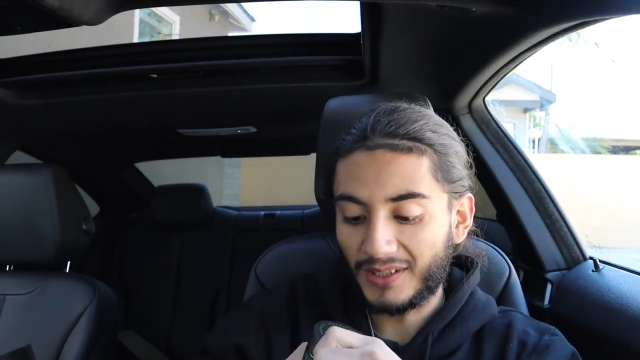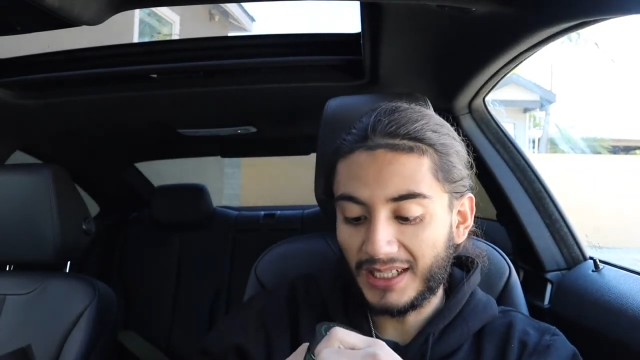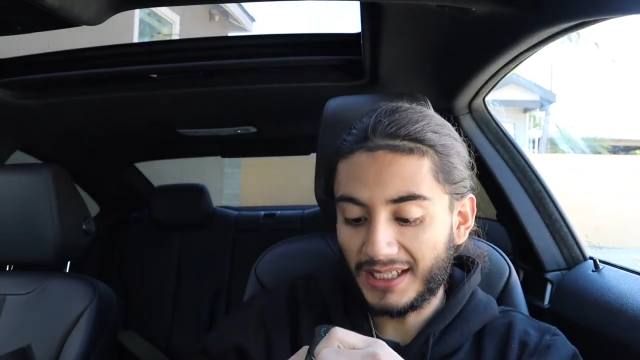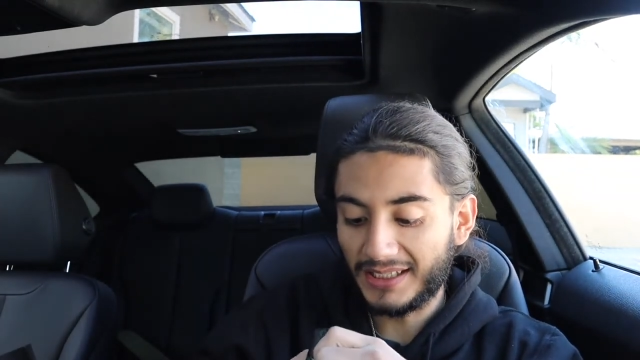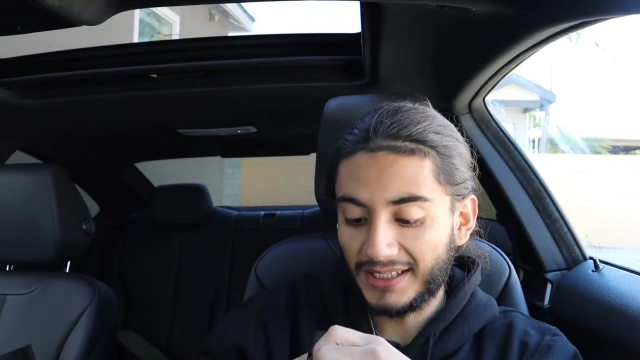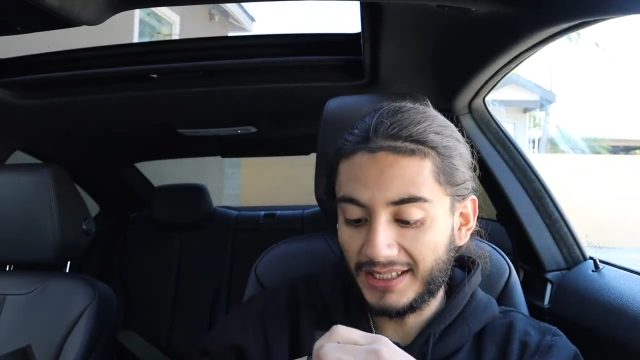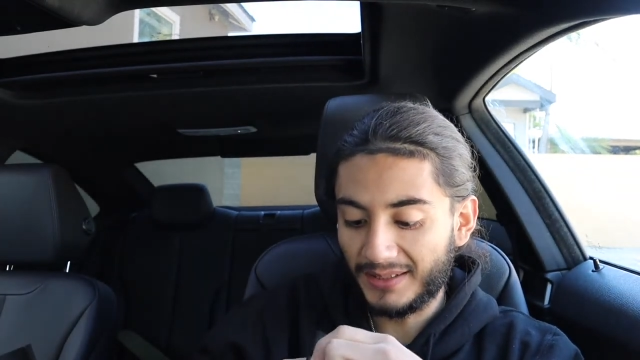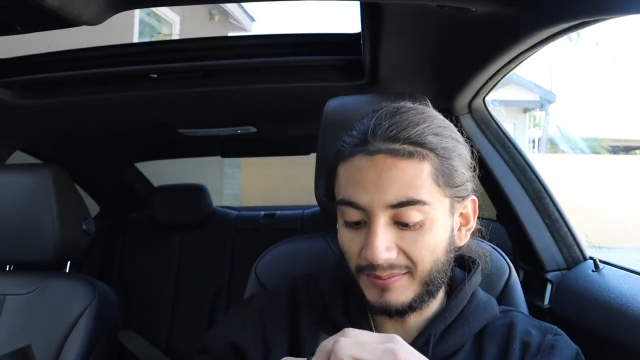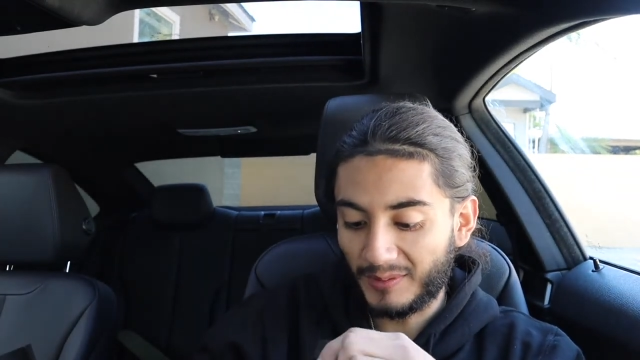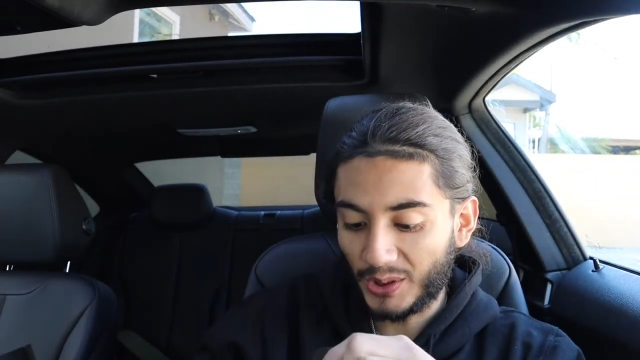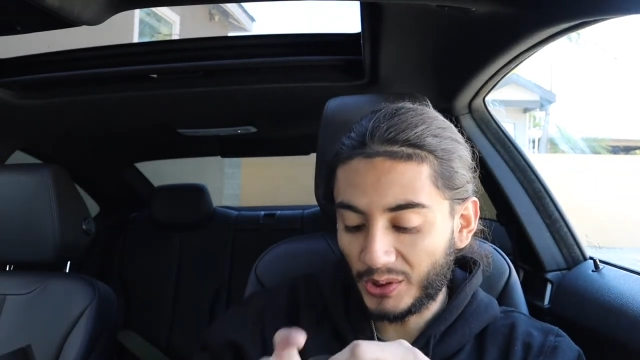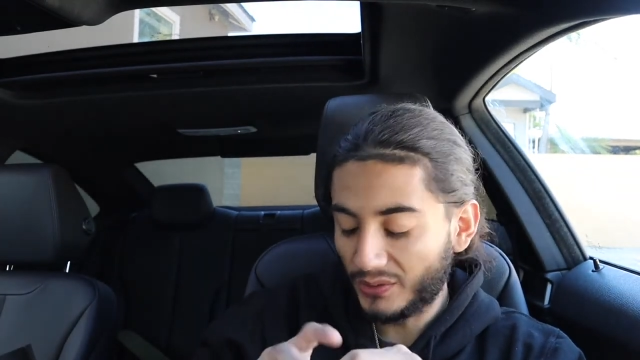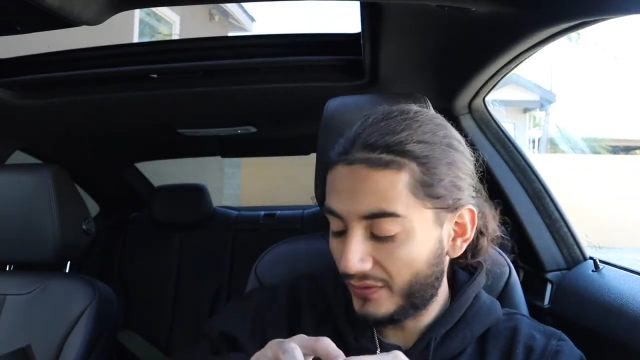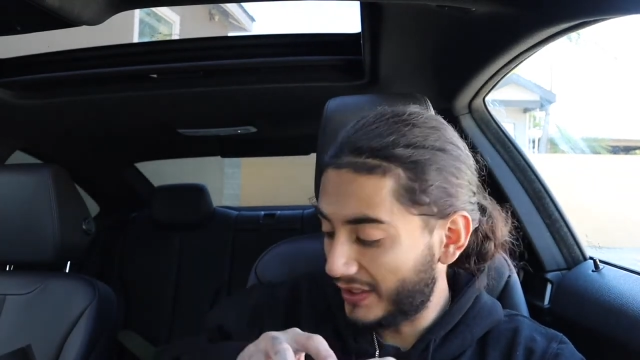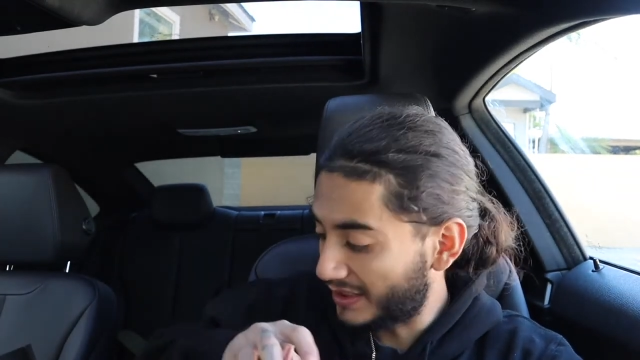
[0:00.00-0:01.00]
God damn,
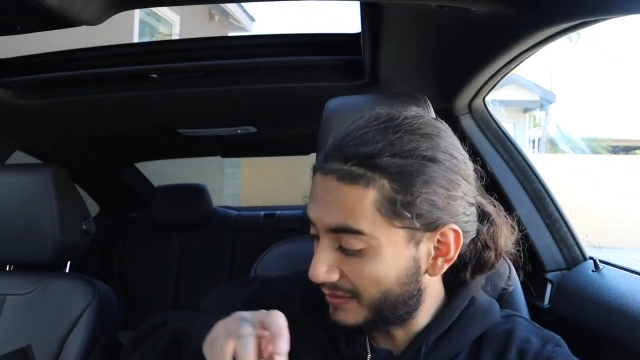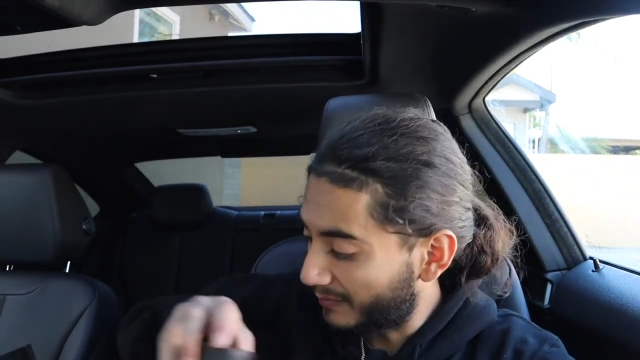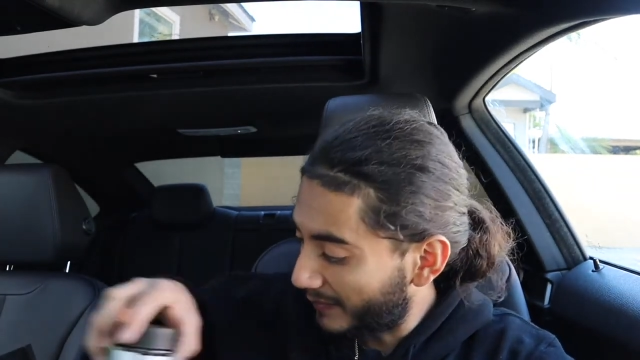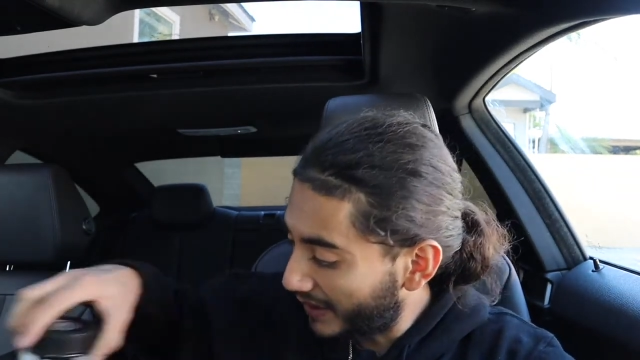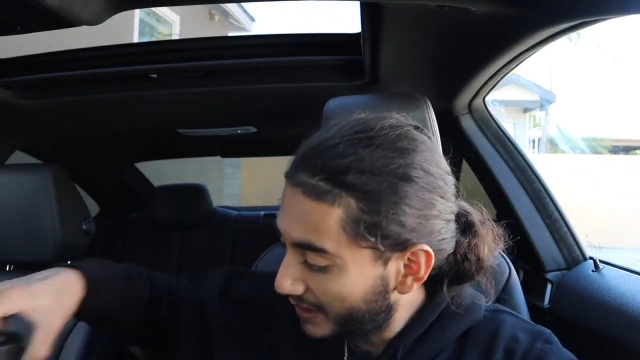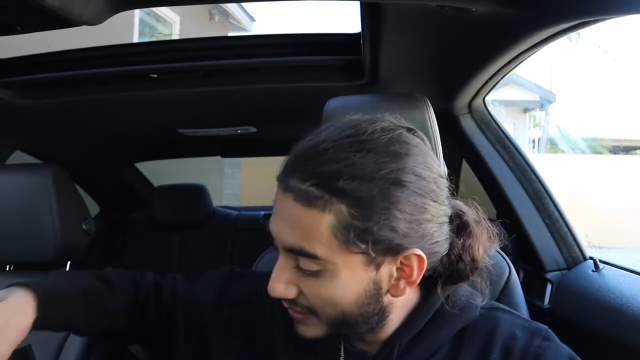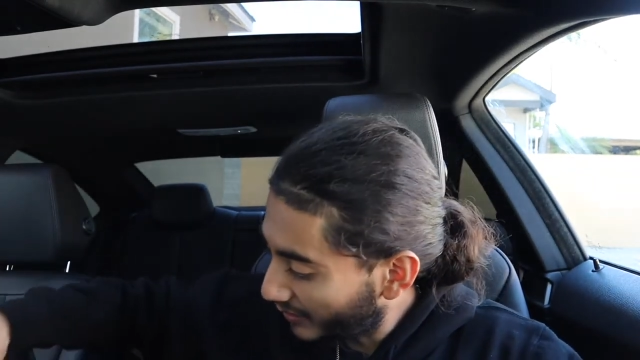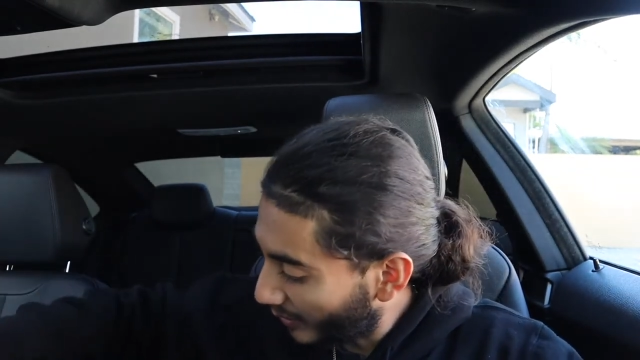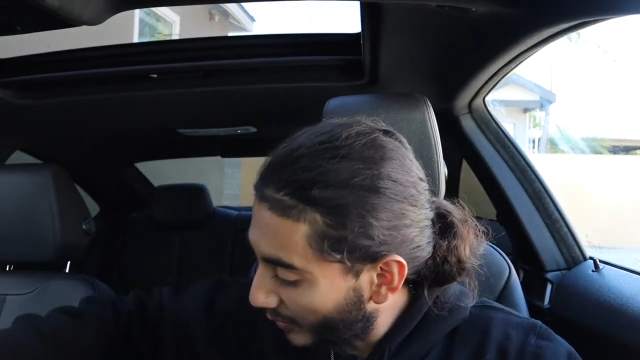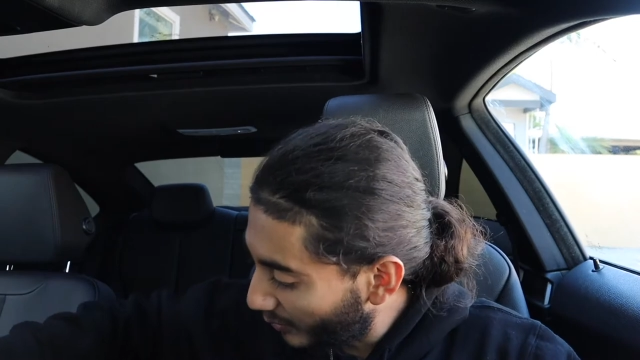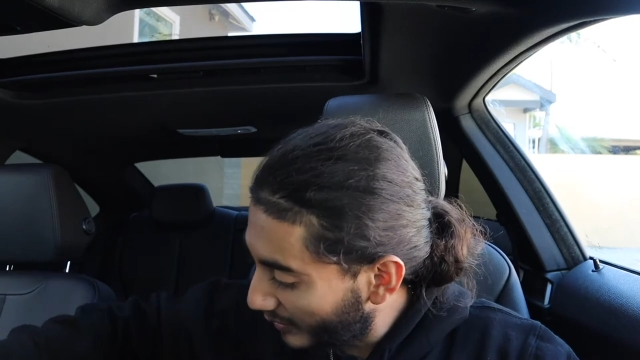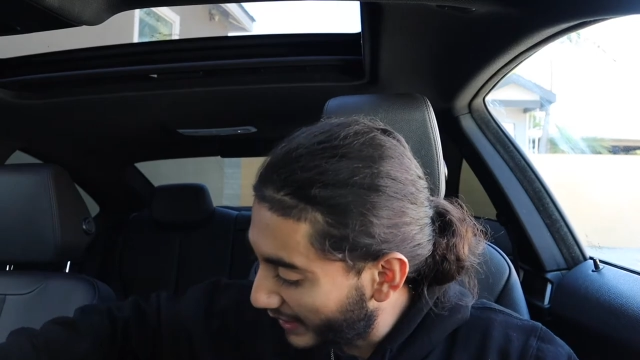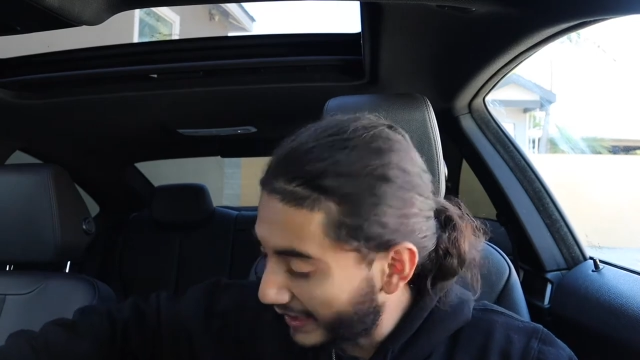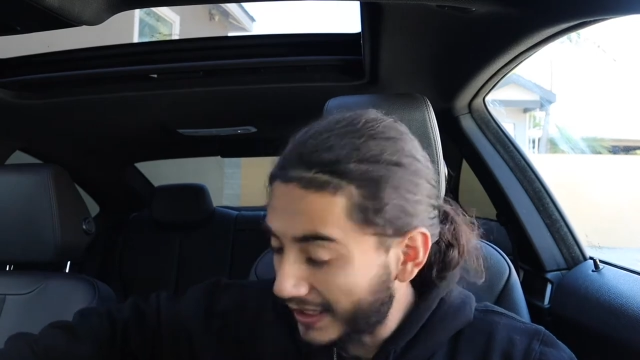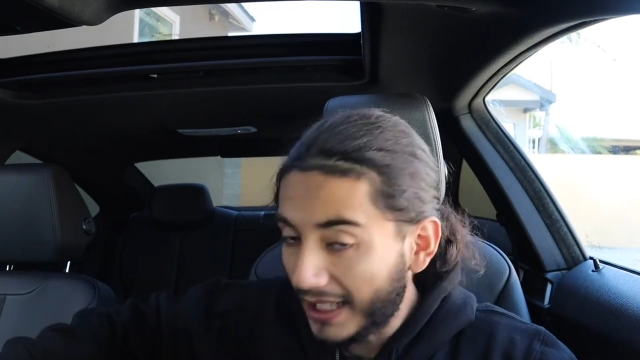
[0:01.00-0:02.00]
Ghostface Mints.
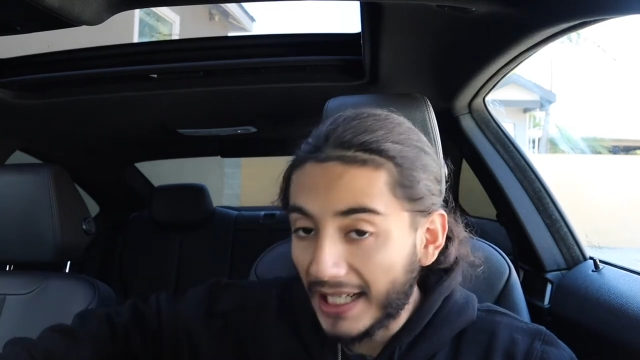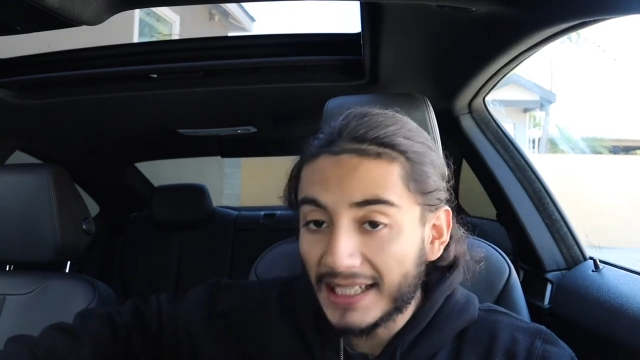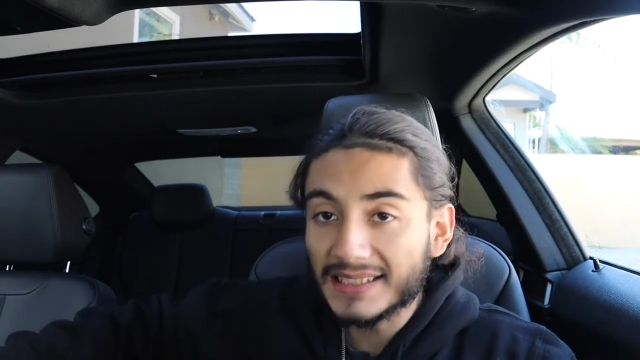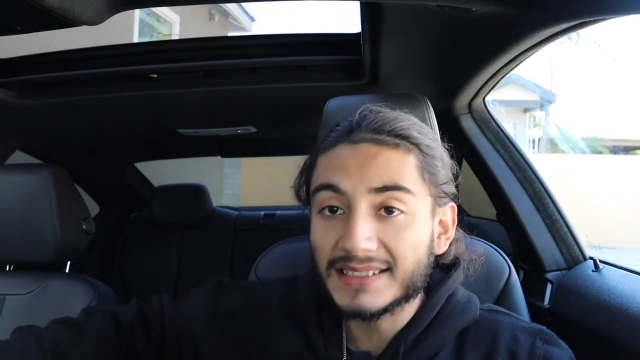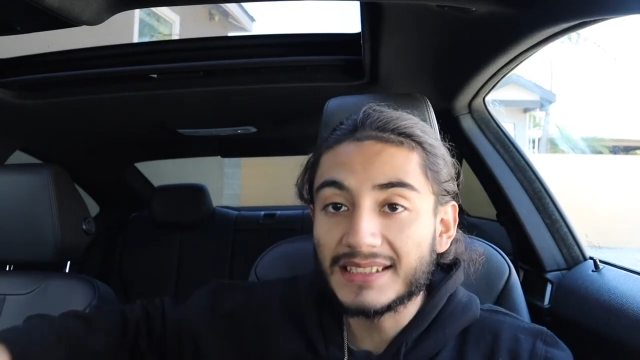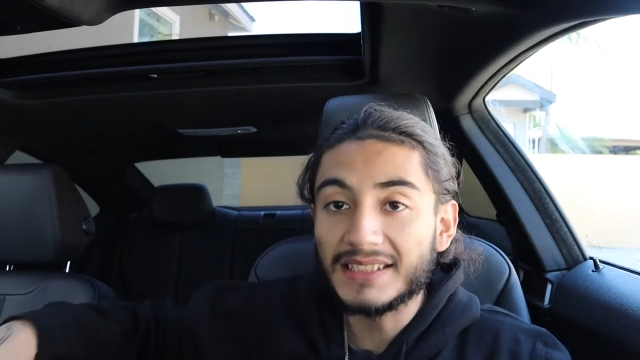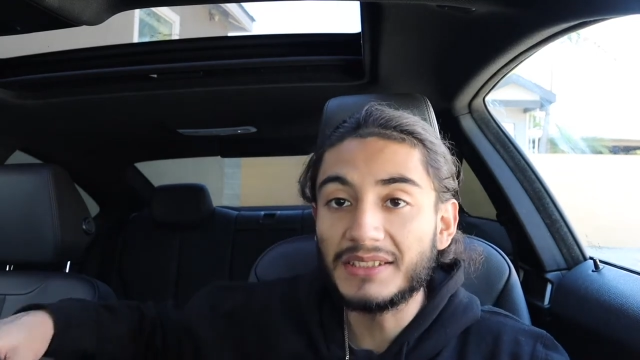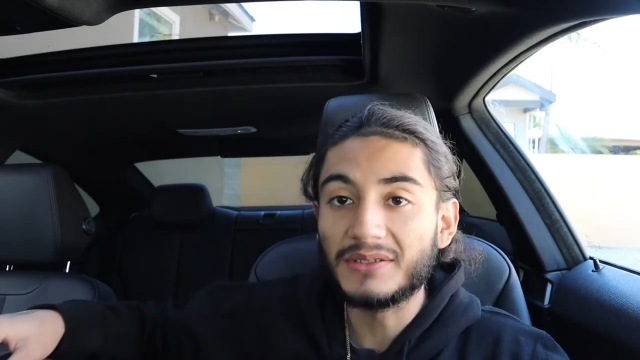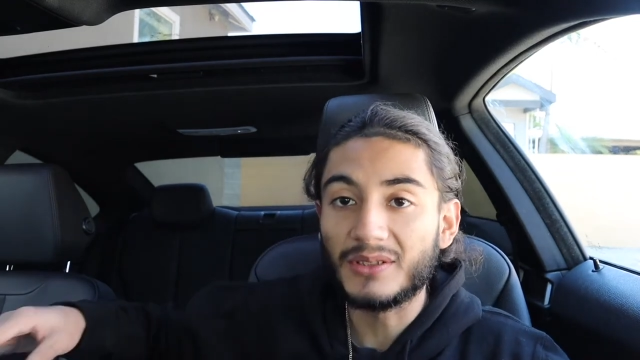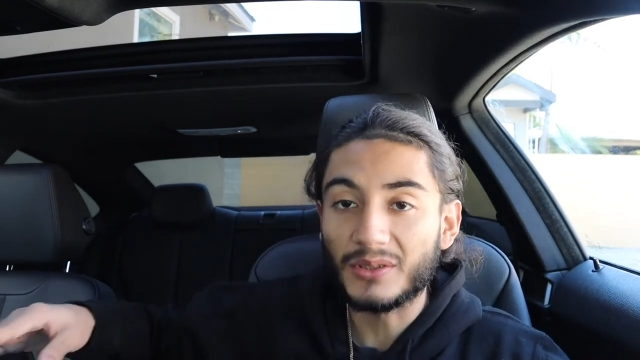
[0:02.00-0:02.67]
Okay, I see you,